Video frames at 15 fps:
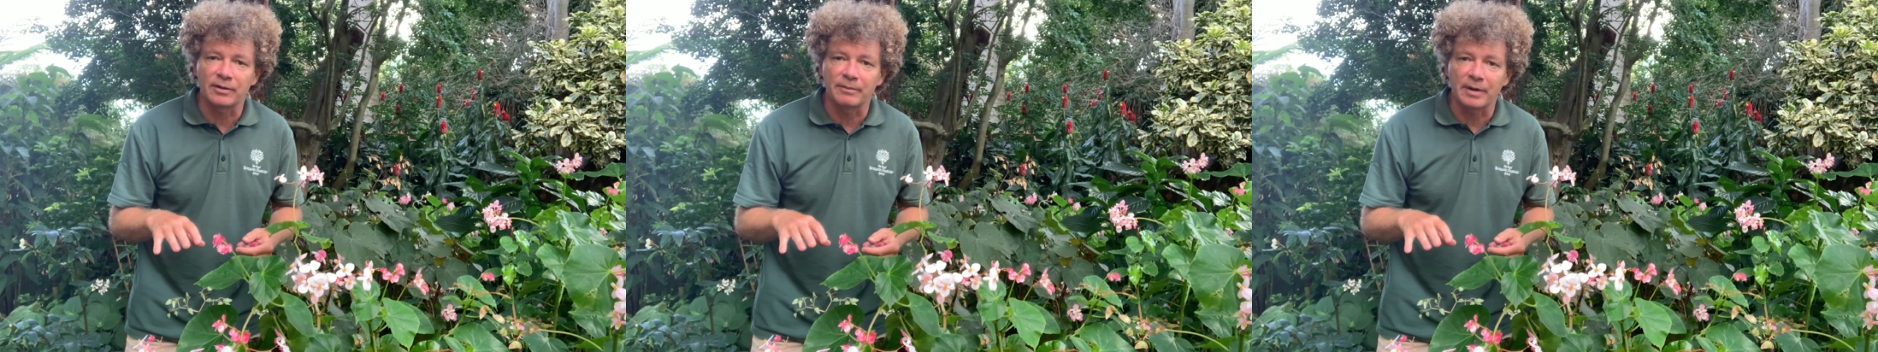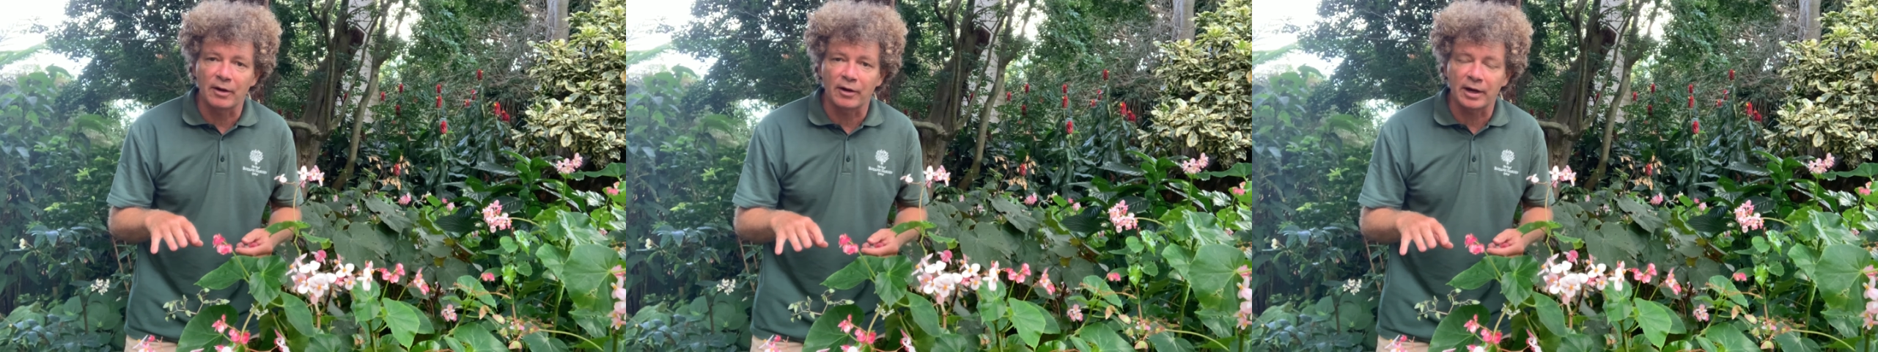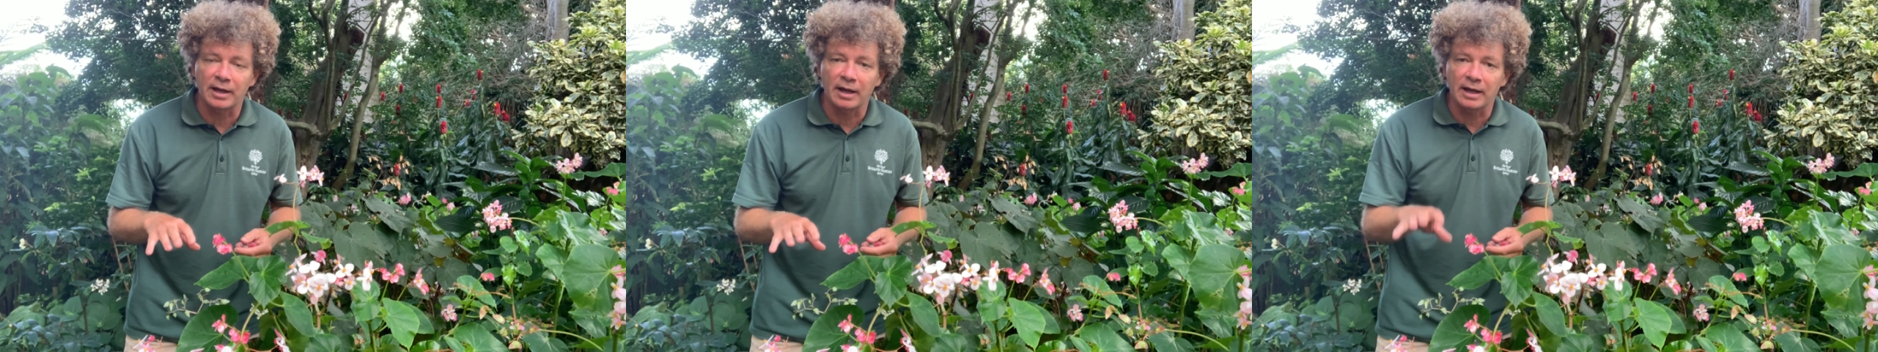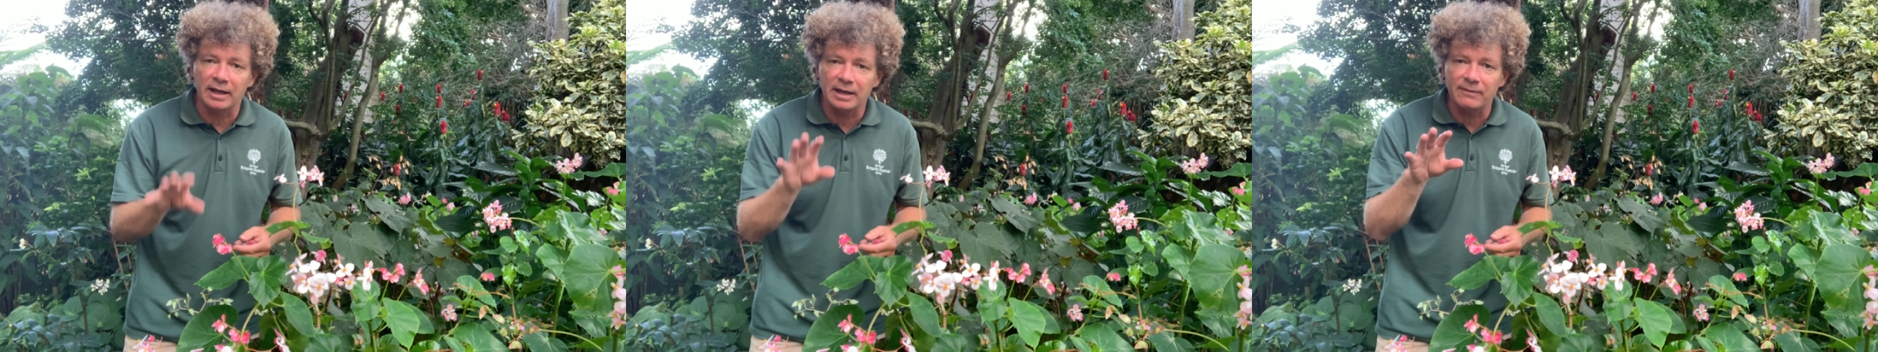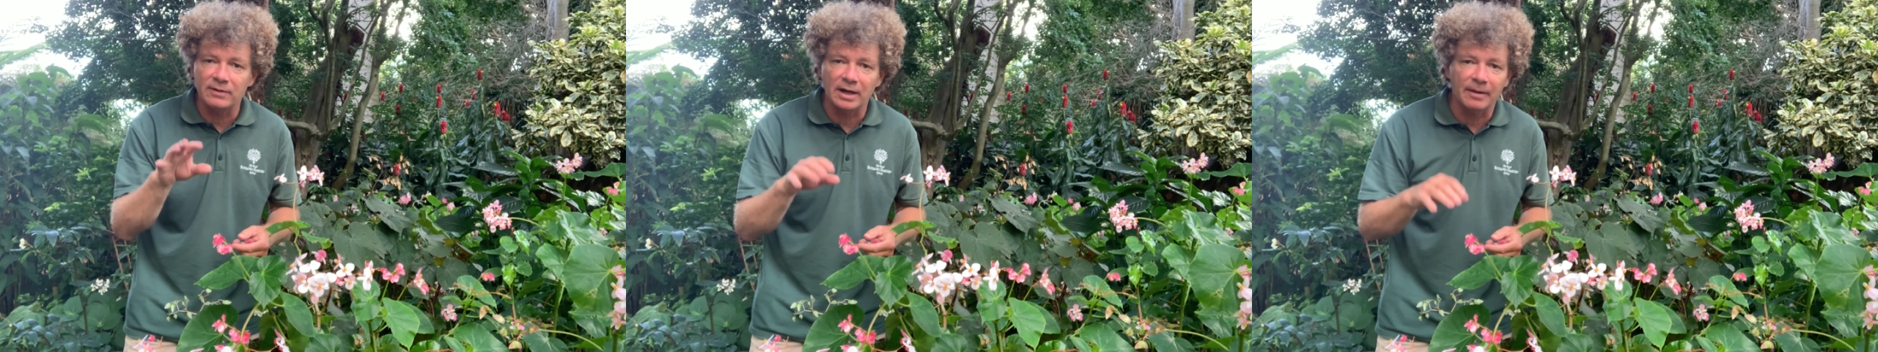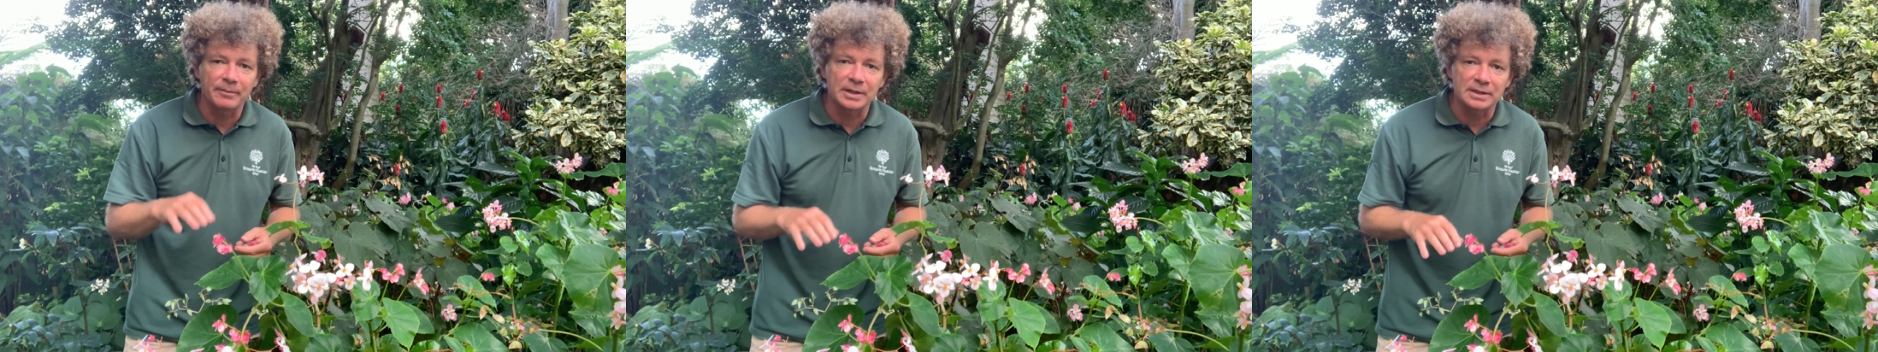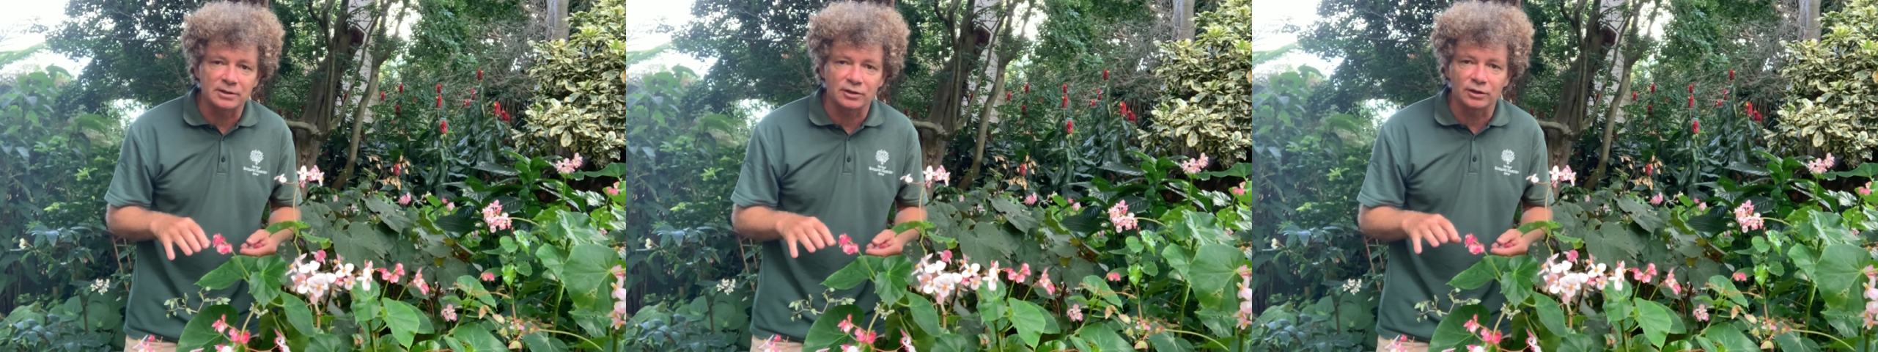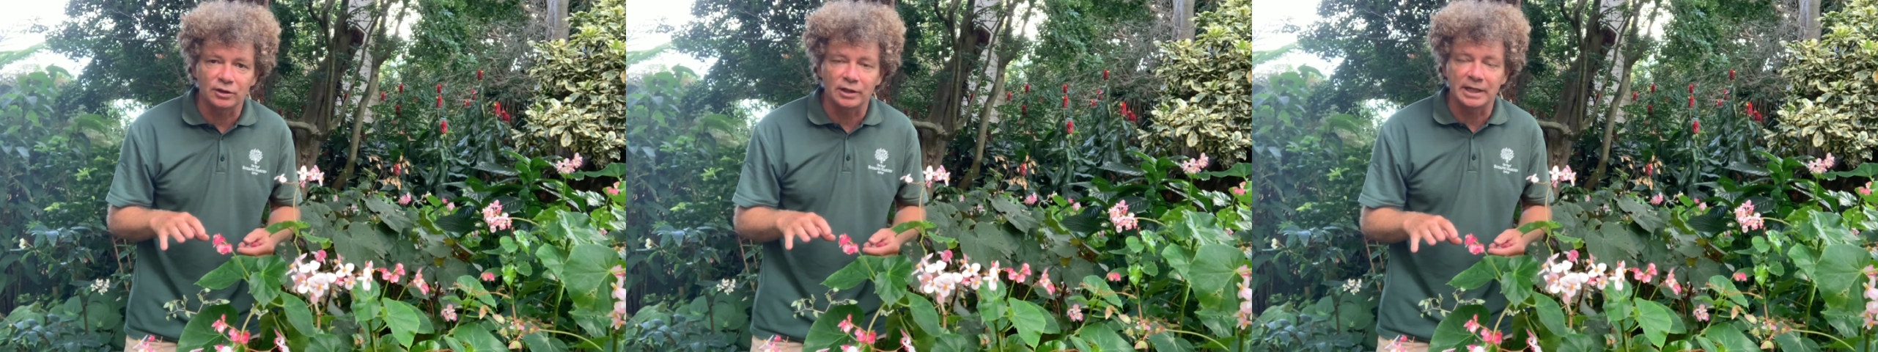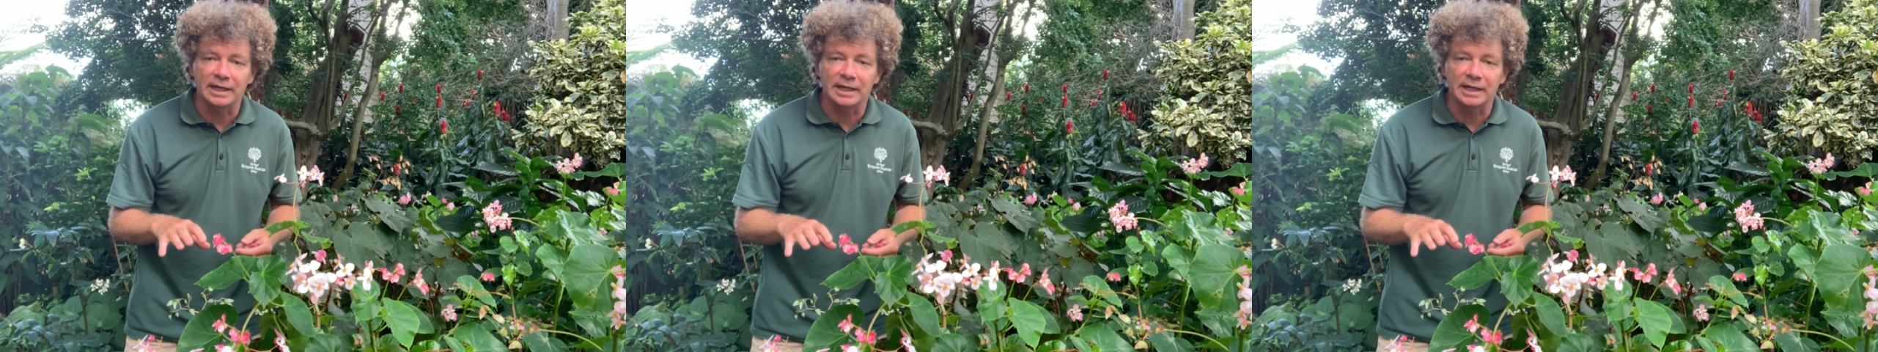America, even up into New